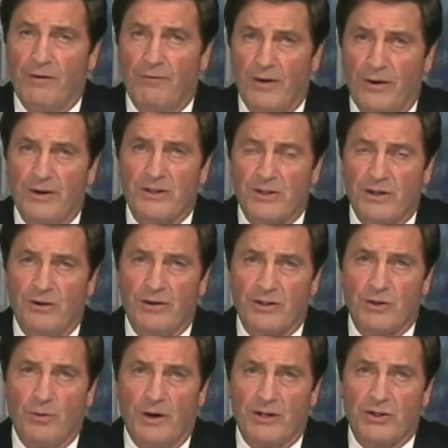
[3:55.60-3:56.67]
a very
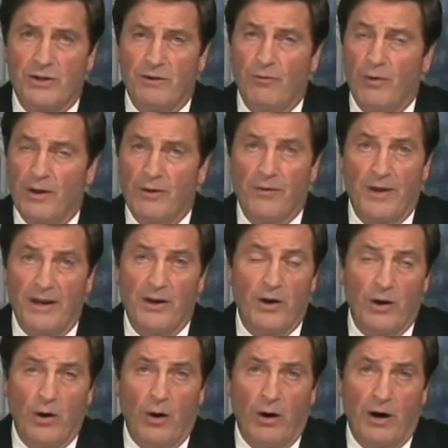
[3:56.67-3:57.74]
serious question of whether they
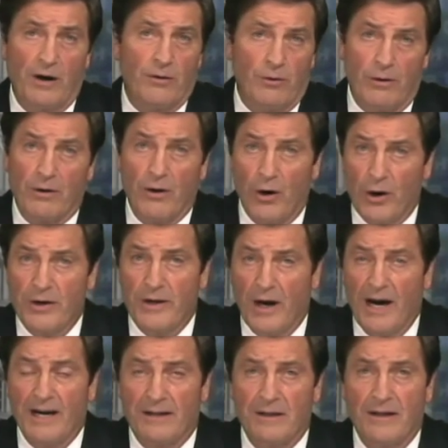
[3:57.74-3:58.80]
are or are
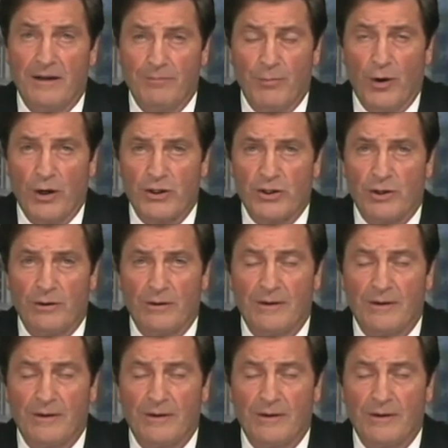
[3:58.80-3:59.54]
not impartial.